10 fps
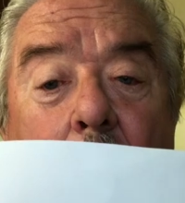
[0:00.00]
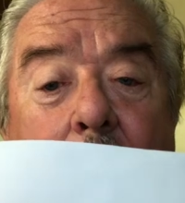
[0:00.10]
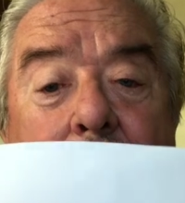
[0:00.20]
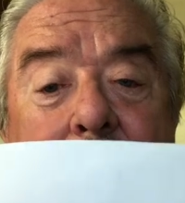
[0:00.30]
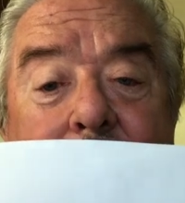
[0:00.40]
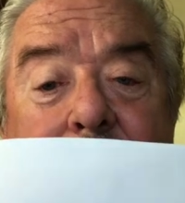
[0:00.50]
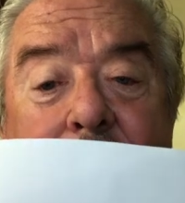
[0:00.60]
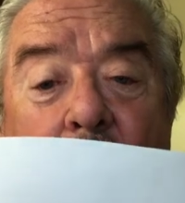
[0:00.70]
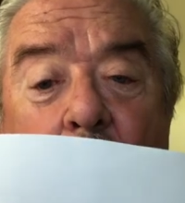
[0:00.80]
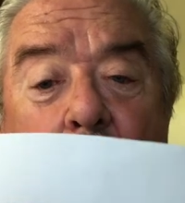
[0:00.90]
like
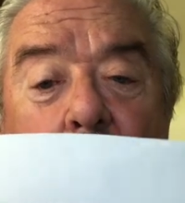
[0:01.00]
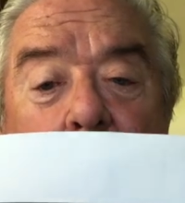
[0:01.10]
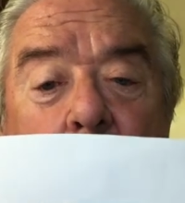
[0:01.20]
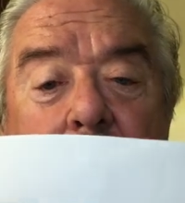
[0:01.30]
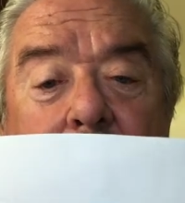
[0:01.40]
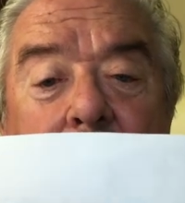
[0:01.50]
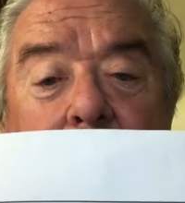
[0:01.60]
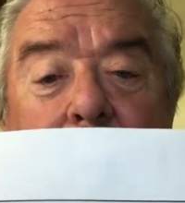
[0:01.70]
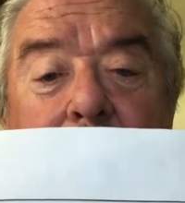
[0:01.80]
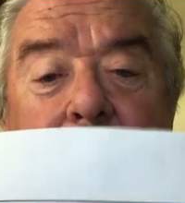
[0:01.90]
one
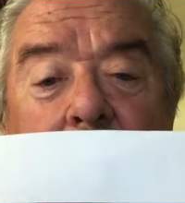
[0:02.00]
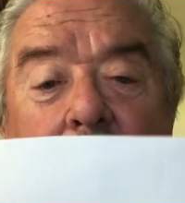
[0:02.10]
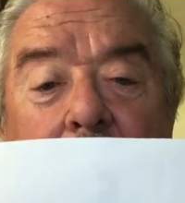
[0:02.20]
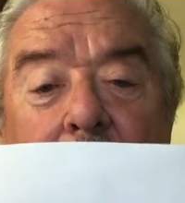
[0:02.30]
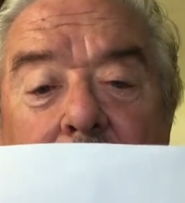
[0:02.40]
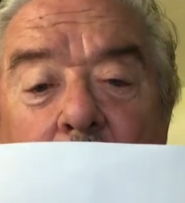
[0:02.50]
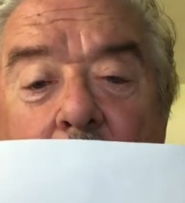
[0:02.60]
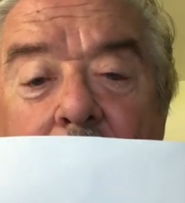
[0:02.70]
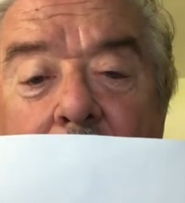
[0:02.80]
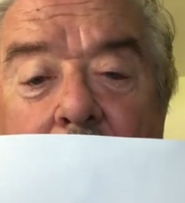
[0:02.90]

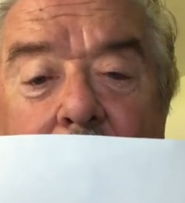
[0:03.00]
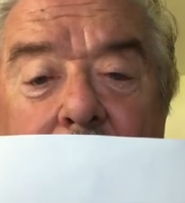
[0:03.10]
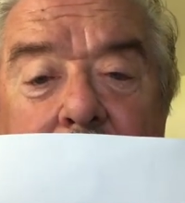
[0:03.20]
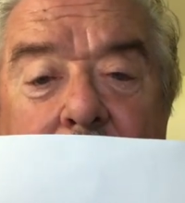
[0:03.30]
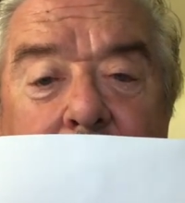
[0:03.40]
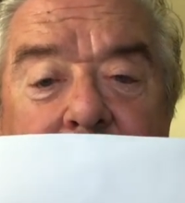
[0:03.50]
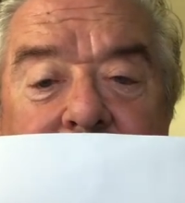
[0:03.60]
line of the